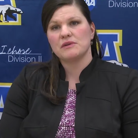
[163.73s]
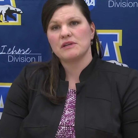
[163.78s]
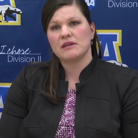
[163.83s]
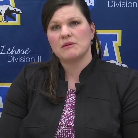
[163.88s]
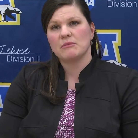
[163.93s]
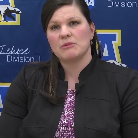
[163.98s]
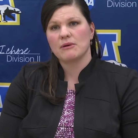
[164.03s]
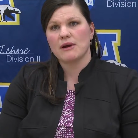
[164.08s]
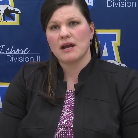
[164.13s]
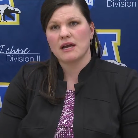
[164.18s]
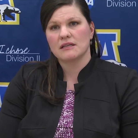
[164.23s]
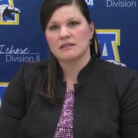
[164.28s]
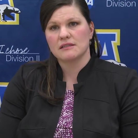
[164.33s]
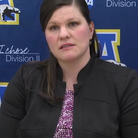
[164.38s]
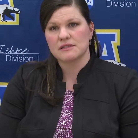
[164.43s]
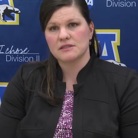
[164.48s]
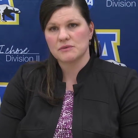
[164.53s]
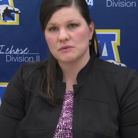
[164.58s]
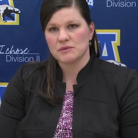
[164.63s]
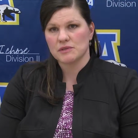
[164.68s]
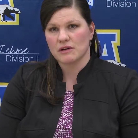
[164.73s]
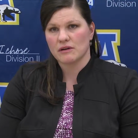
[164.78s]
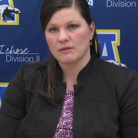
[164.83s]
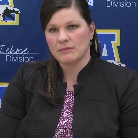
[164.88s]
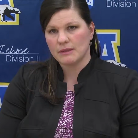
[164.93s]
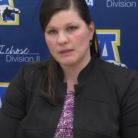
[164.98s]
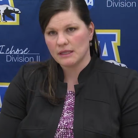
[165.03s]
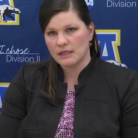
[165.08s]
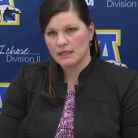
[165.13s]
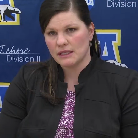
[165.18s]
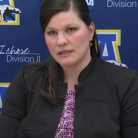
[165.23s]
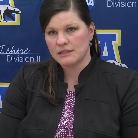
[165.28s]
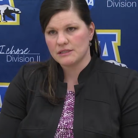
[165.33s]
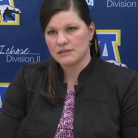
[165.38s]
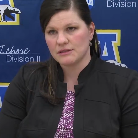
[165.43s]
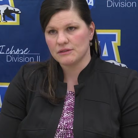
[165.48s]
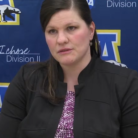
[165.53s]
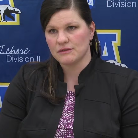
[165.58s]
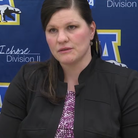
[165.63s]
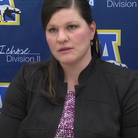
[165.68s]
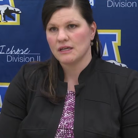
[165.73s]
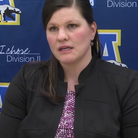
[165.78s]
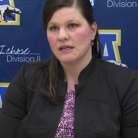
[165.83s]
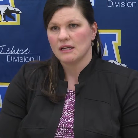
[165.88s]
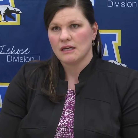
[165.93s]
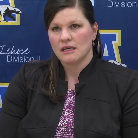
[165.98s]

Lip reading: week in practice, was our ability to